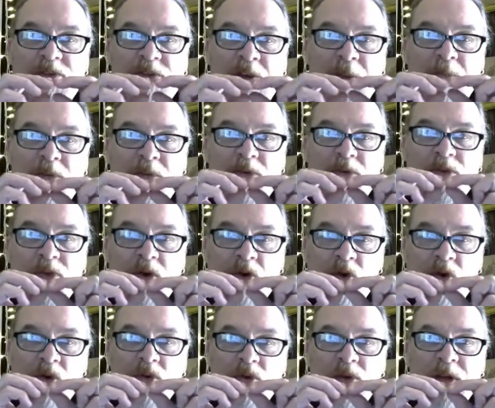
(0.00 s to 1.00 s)
temple, the
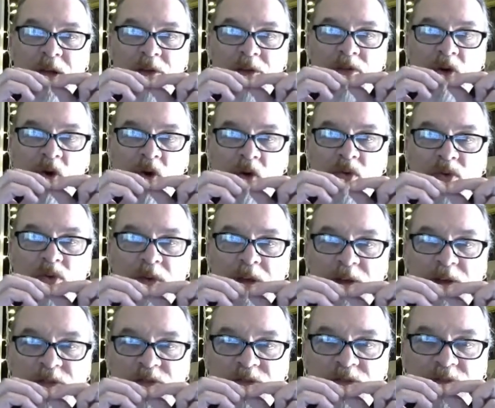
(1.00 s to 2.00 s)
Holy of
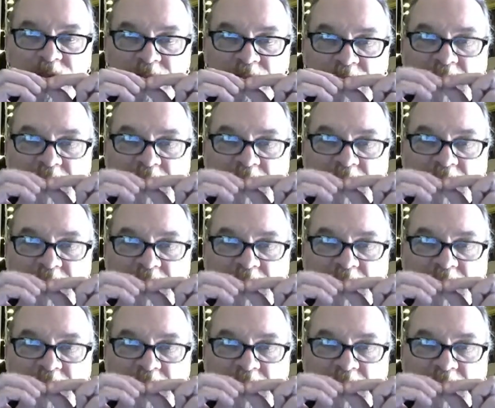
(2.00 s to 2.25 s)
Holies,